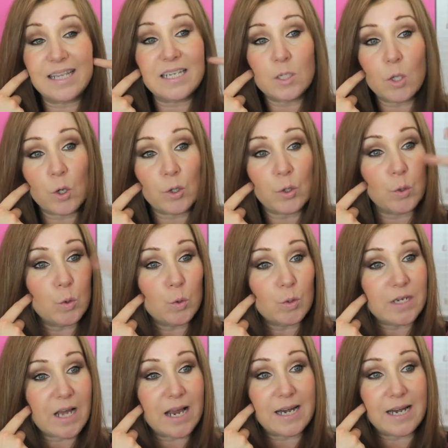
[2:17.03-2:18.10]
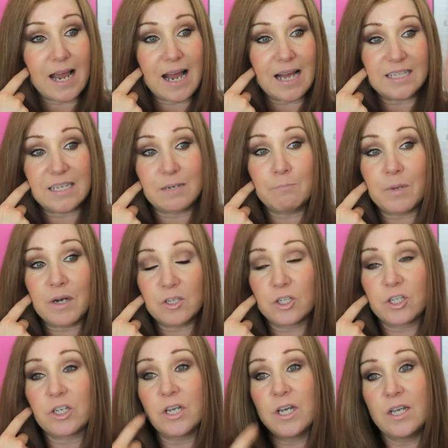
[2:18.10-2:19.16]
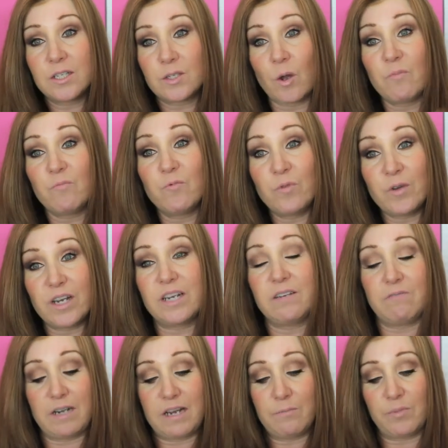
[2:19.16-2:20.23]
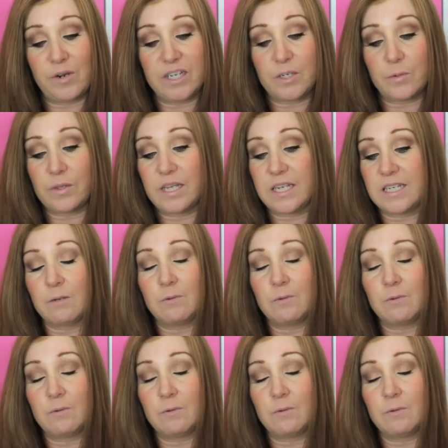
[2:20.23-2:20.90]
this on all day and it hasn't budged. So I'm really, really impressed with this.